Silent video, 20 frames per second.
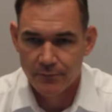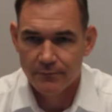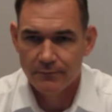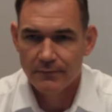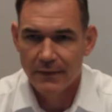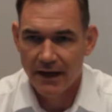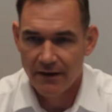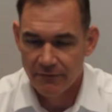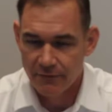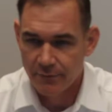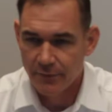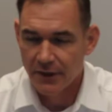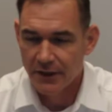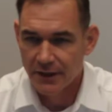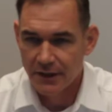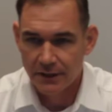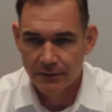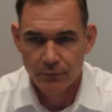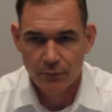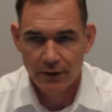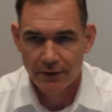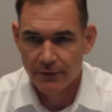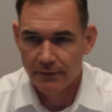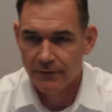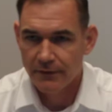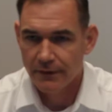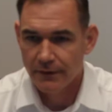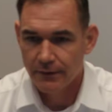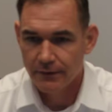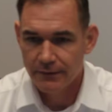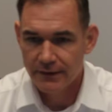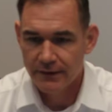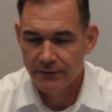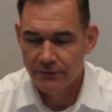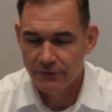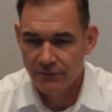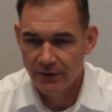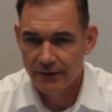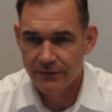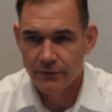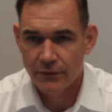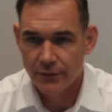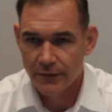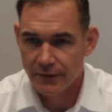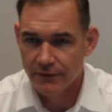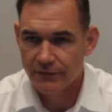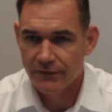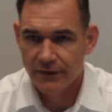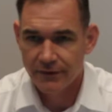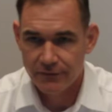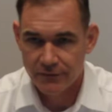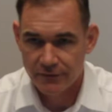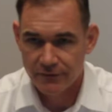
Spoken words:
Everybody, whether they're inside the organization,